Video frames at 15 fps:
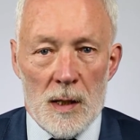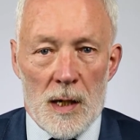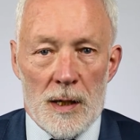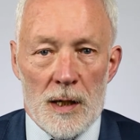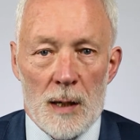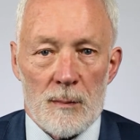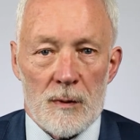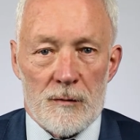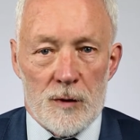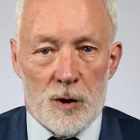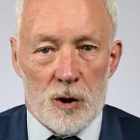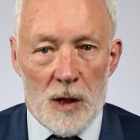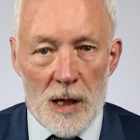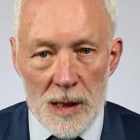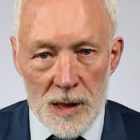a number of
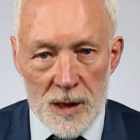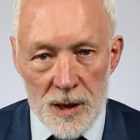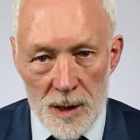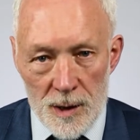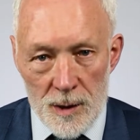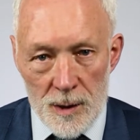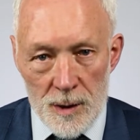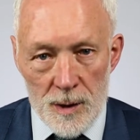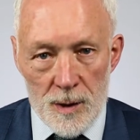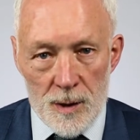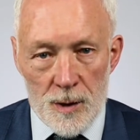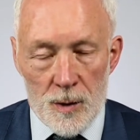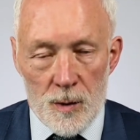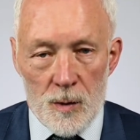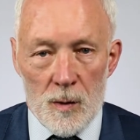trial centres
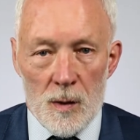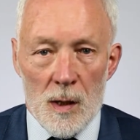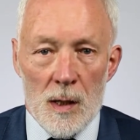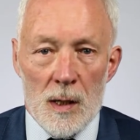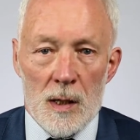to